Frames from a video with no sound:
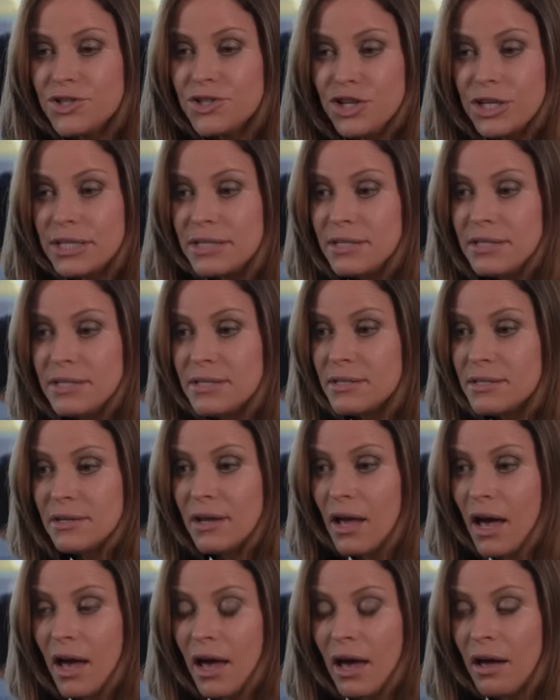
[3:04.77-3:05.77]
just
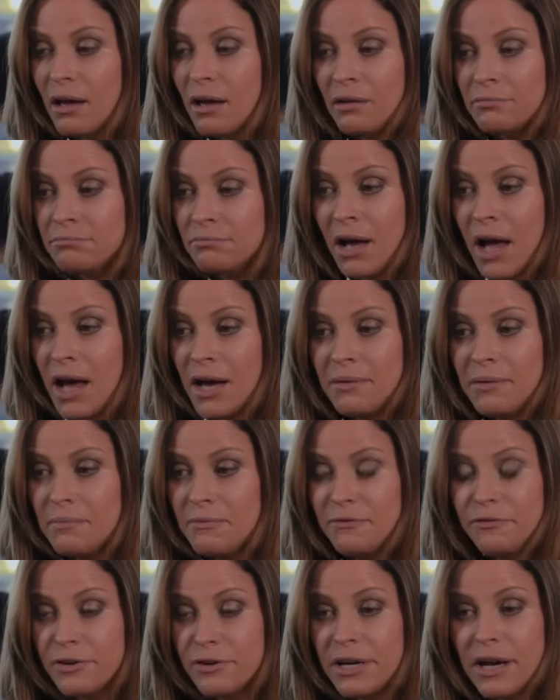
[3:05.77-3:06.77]
uh, I'm
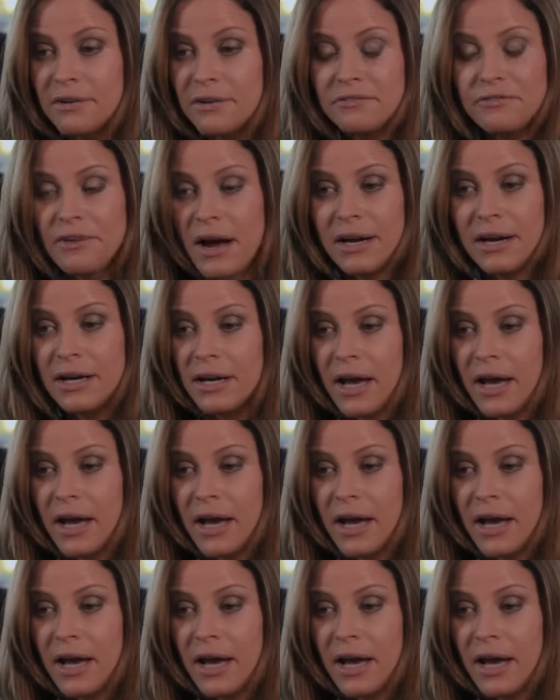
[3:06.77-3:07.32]
free on Friday